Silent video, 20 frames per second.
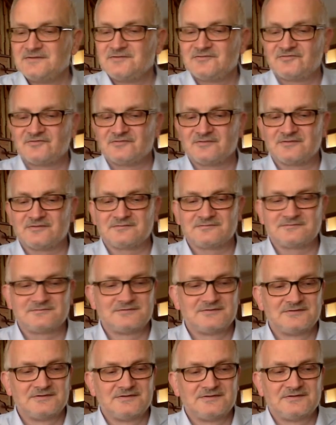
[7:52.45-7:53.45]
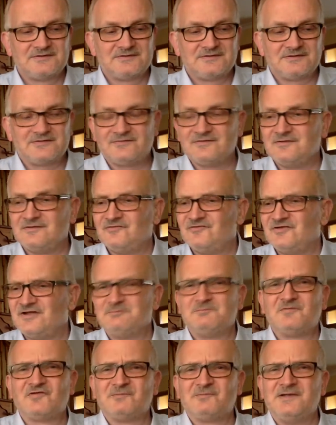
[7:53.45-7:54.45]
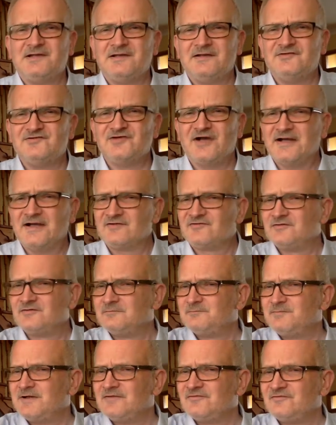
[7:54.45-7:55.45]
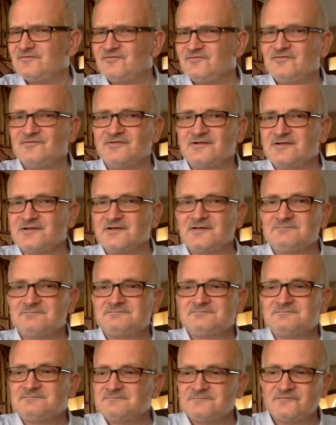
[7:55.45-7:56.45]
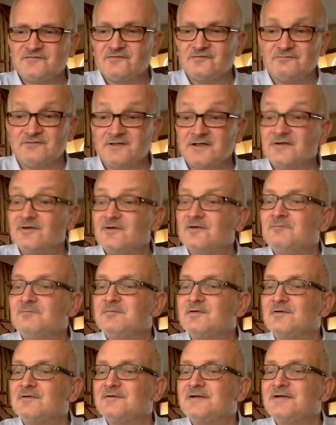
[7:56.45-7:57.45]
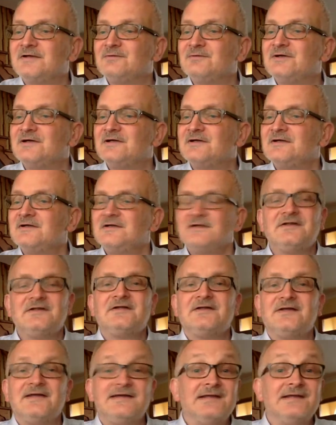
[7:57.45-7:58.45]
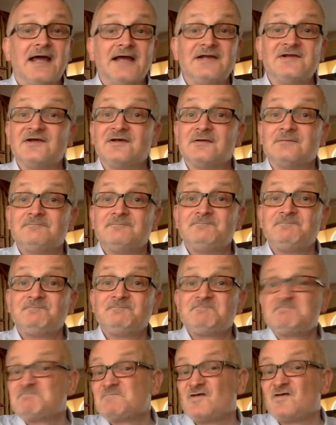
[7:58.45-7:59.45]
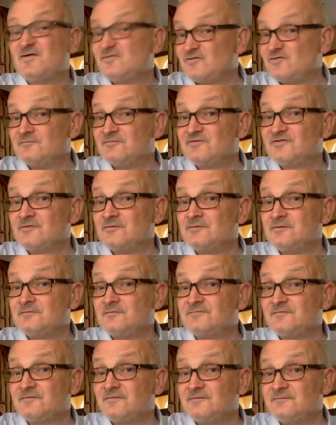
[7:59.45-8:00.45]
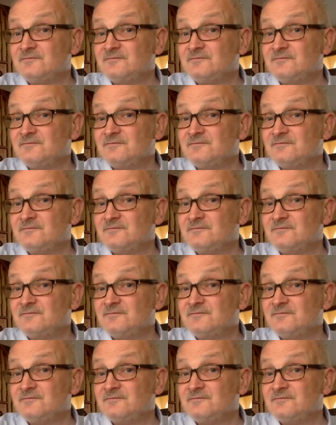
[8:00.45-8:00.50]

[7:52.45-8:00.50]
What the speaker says: So I think his name must be Lee Jackson, and Python's his nickname. Don't really know, but anyway, he liked it. So if it's good enough for the